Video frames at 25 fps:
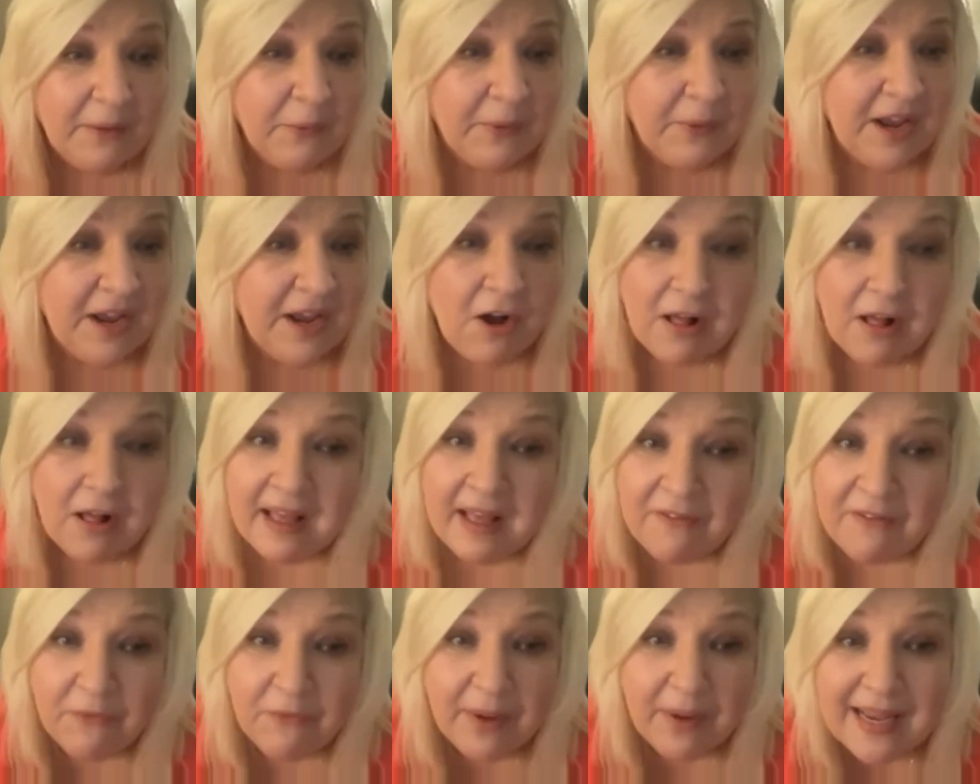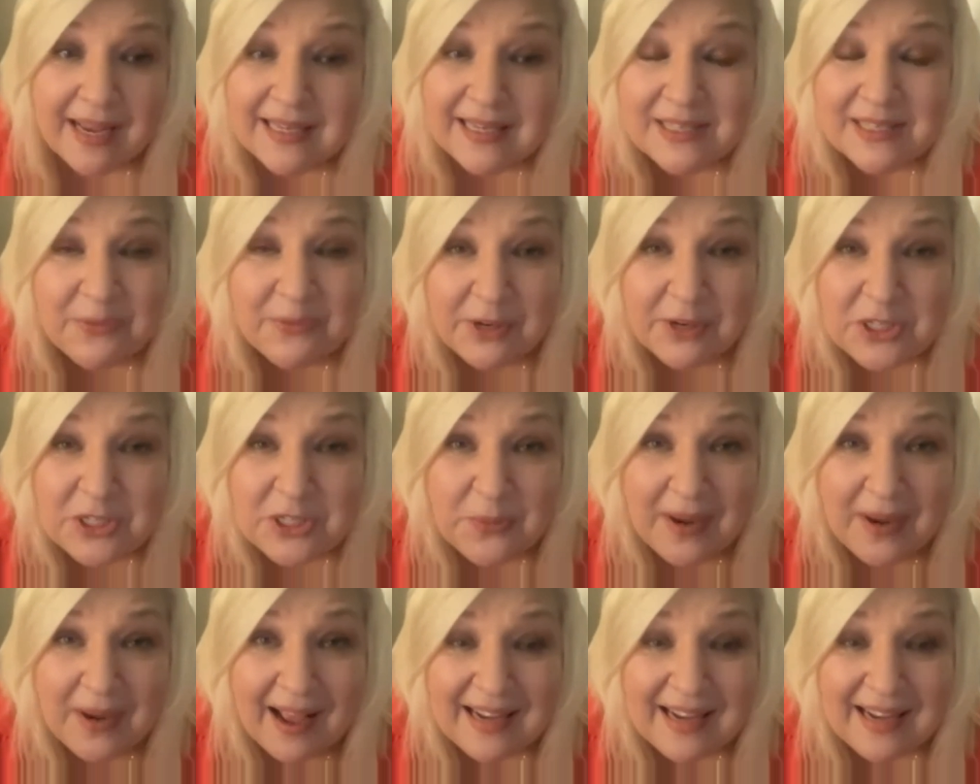We all have ways in which
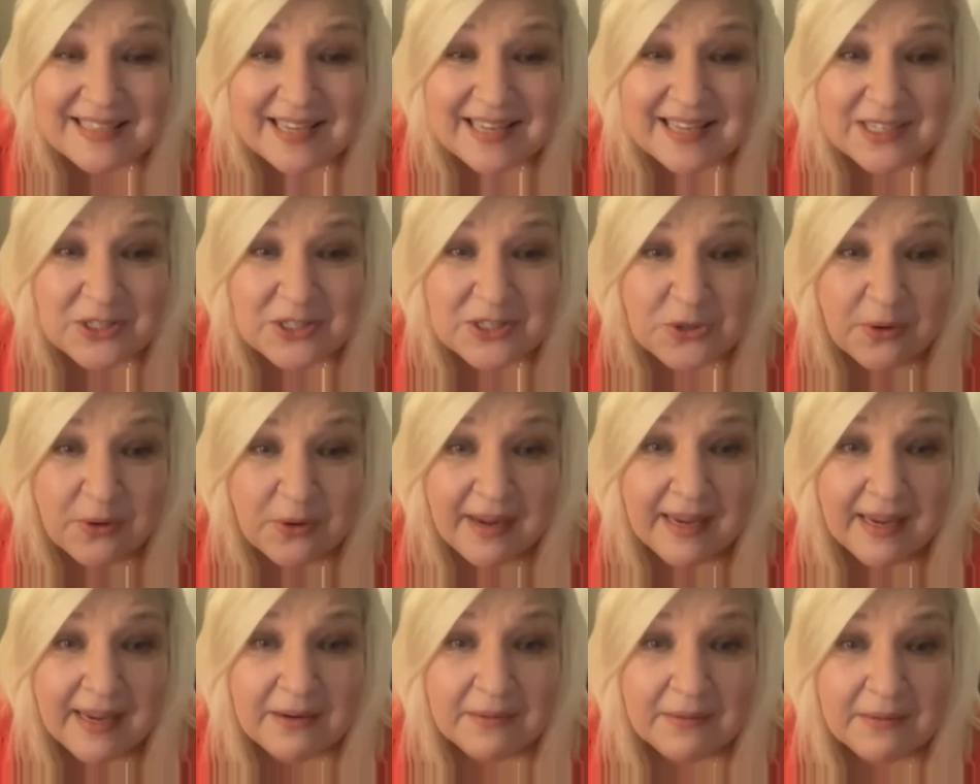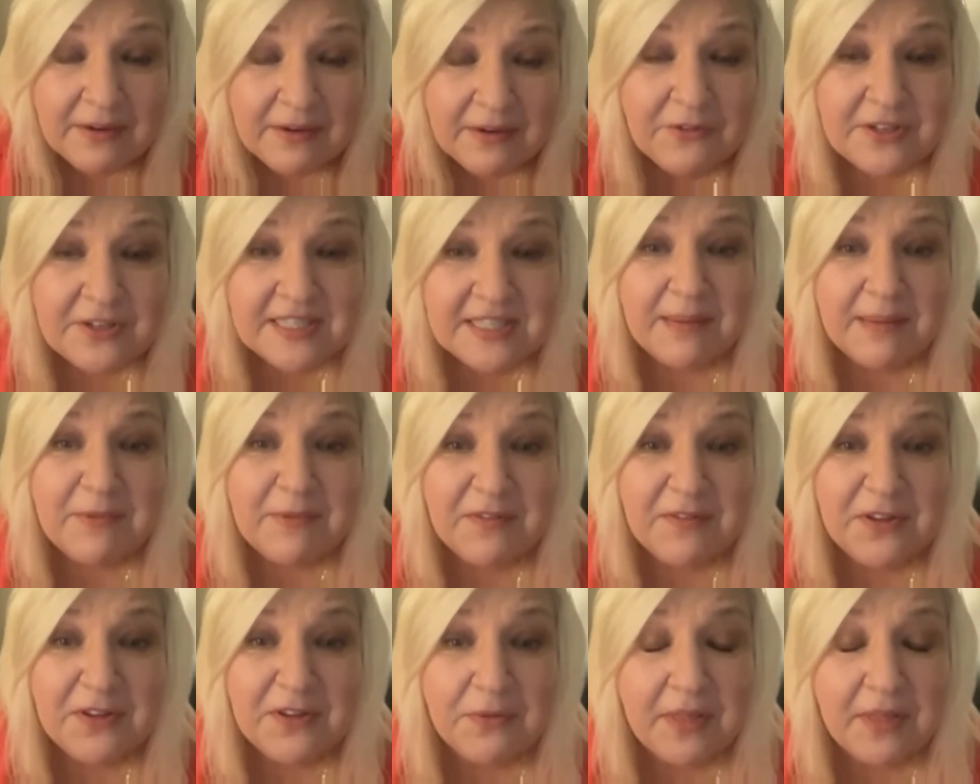we access joy. And for some
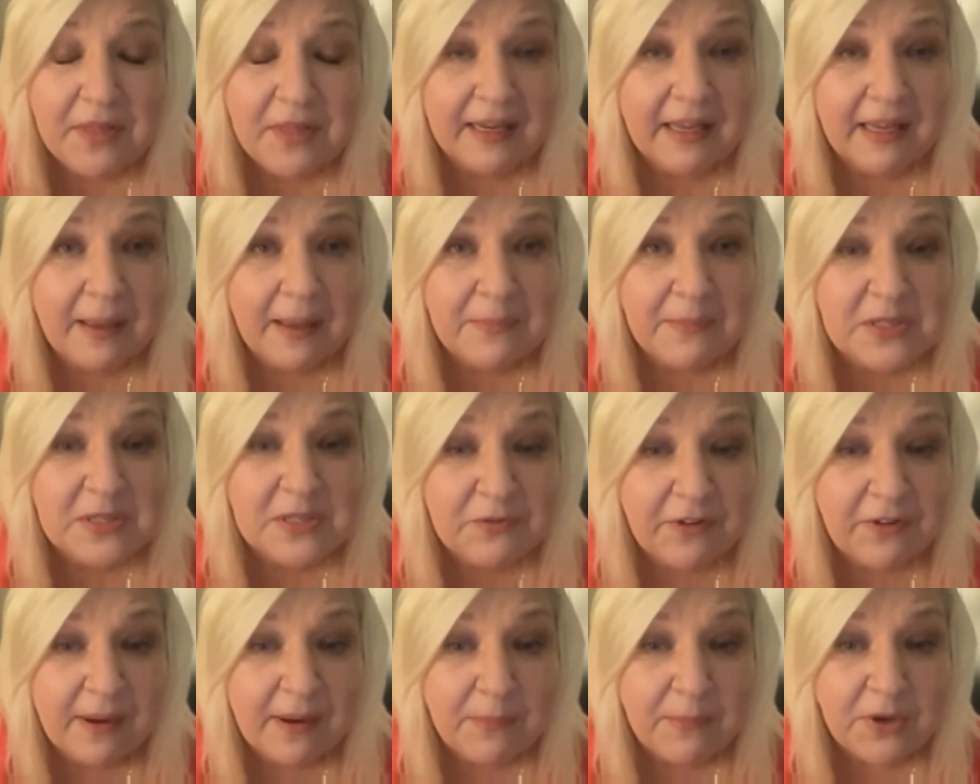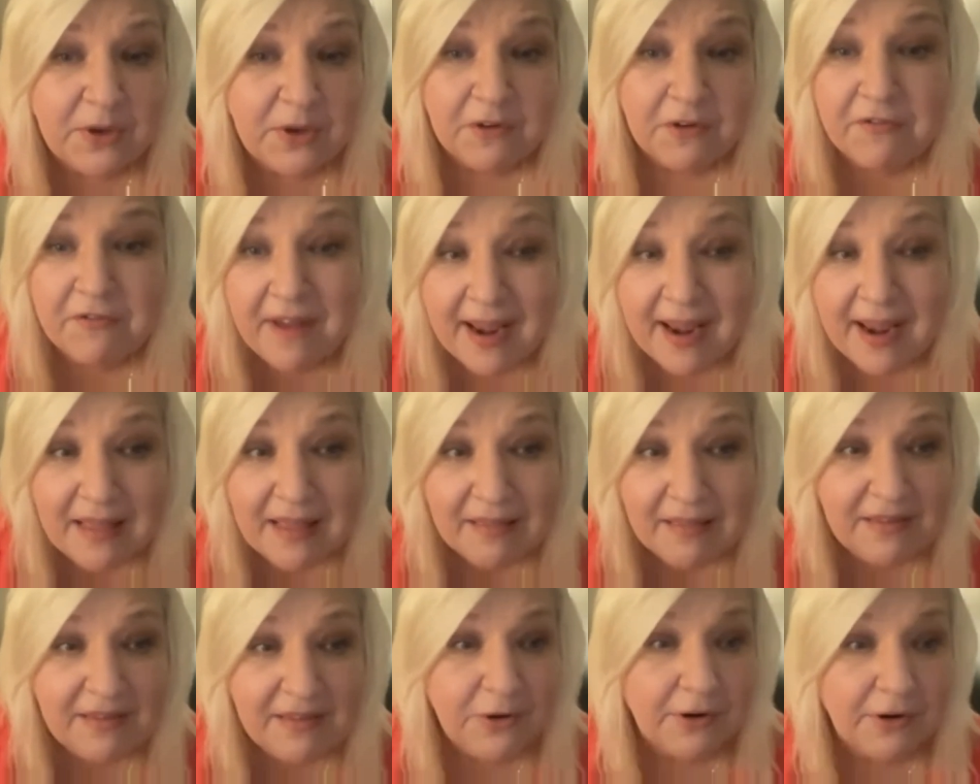of you, that comes from your
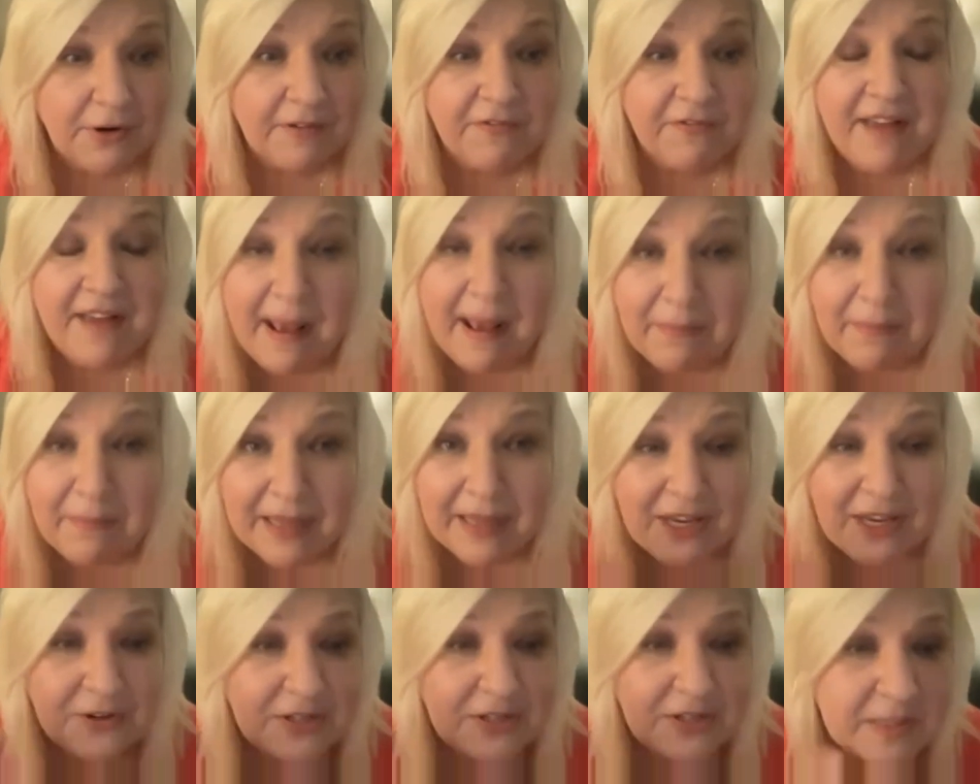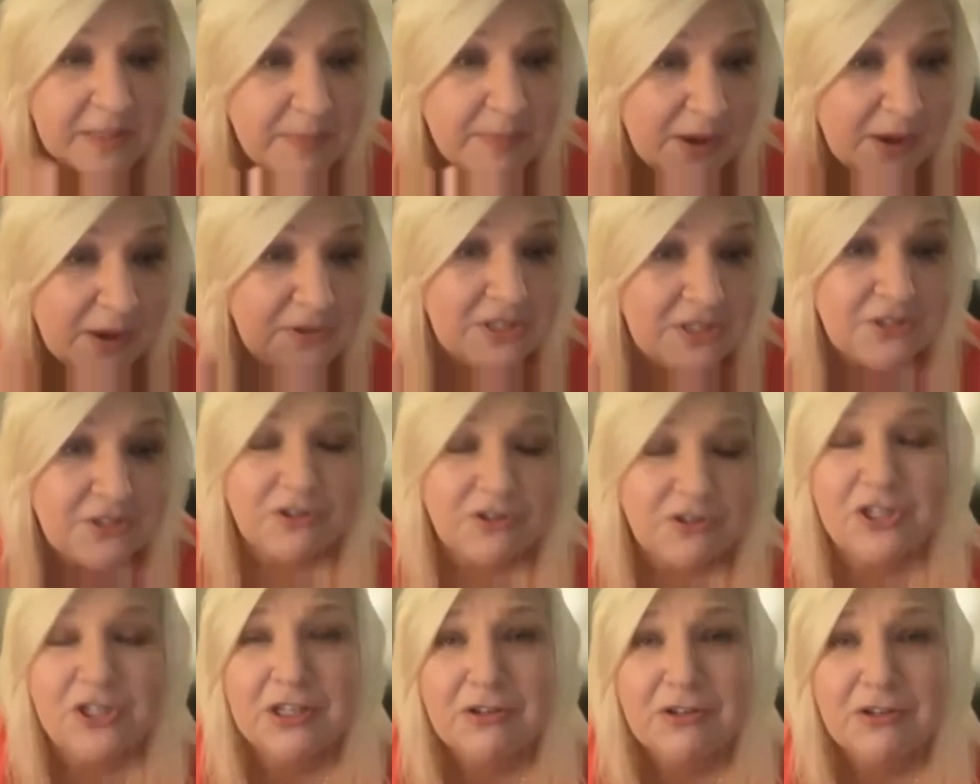faith, your family, your spouse,
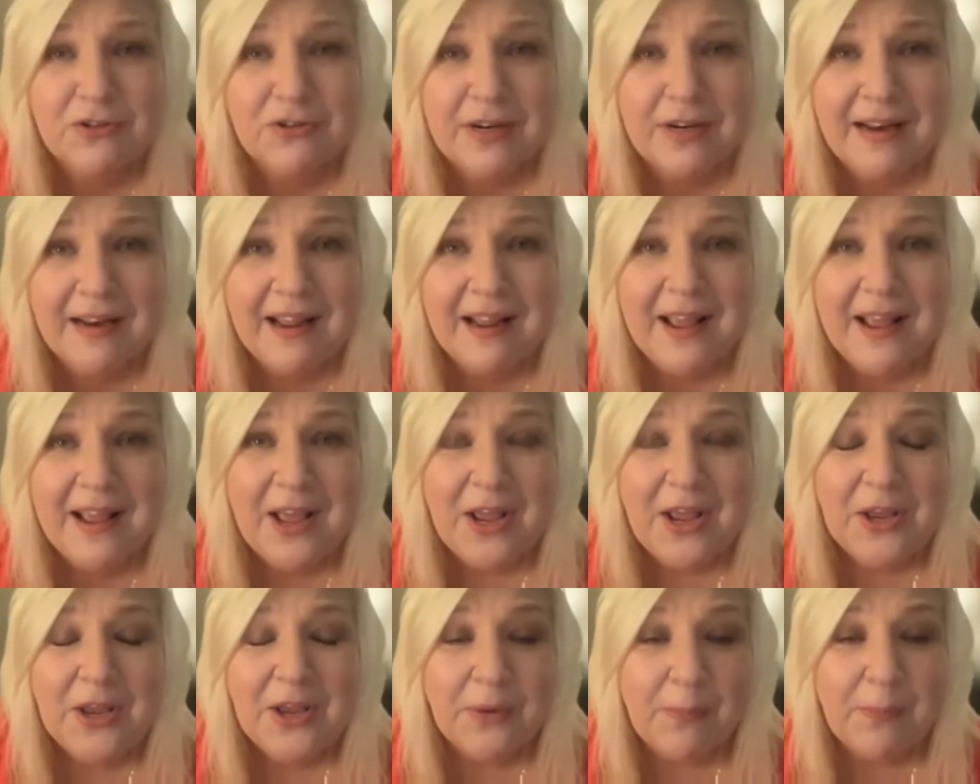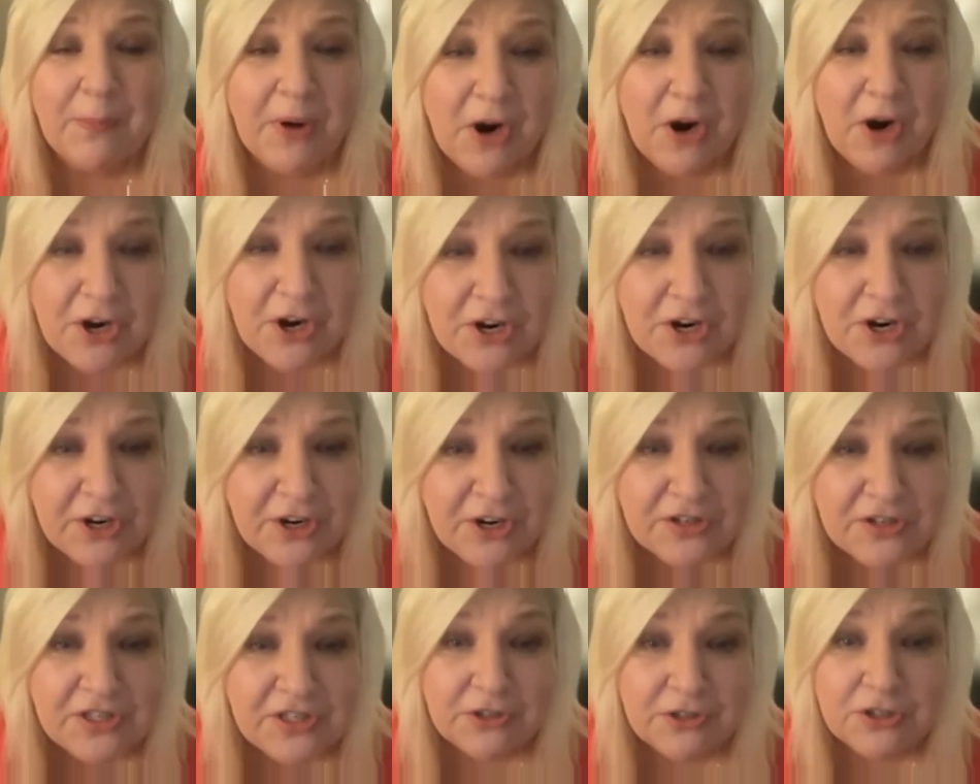your children, your
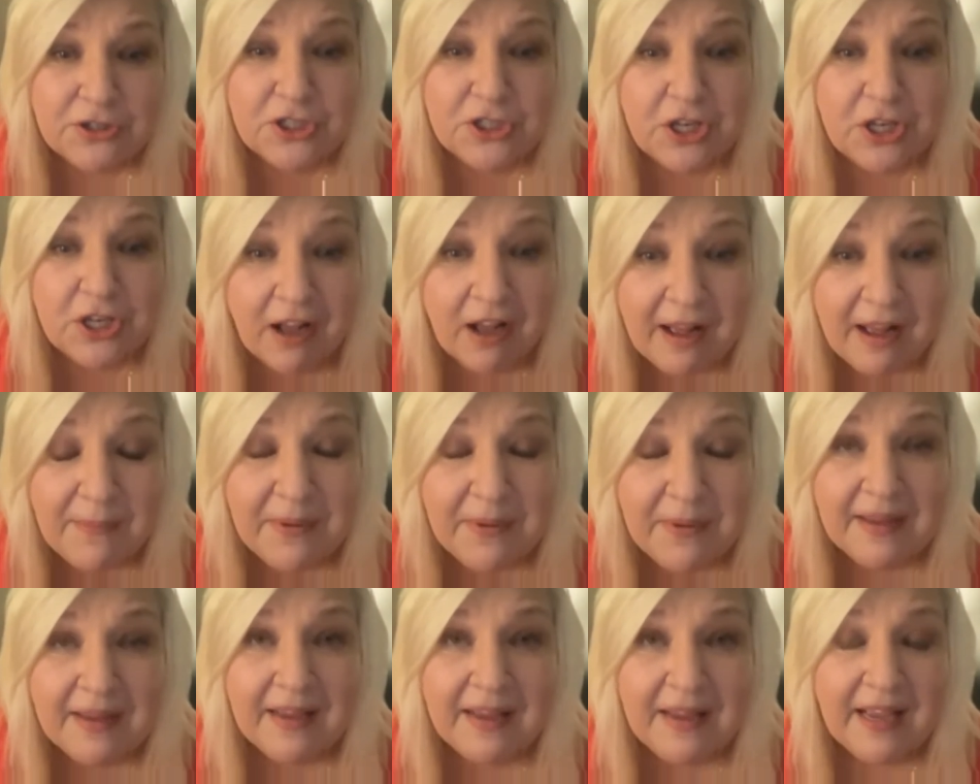partners, your job.